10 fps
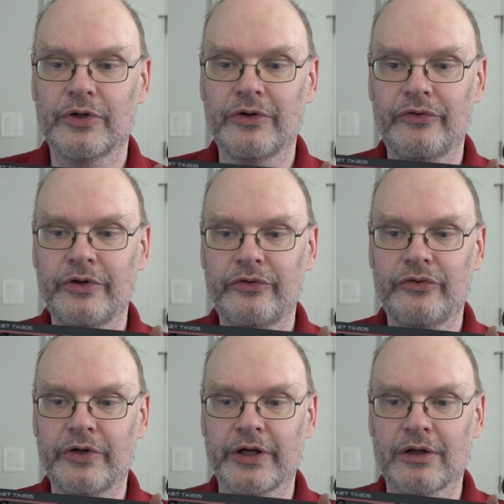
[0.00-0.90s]
is this
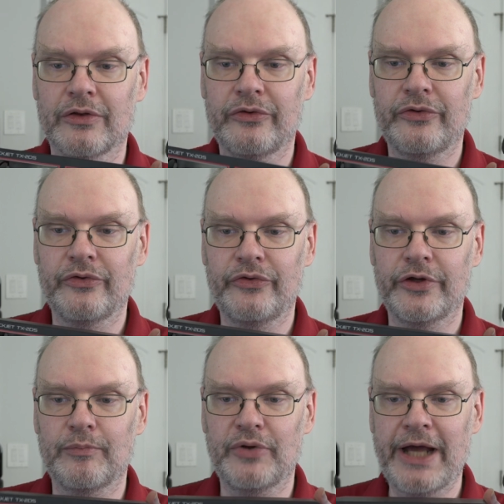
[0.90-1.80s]
thing. This is
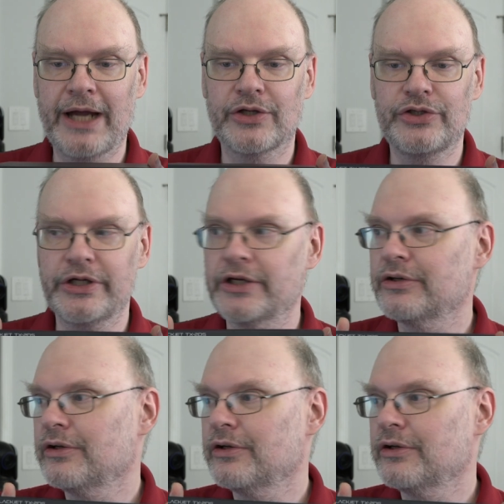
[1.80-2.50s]
the BLACKJET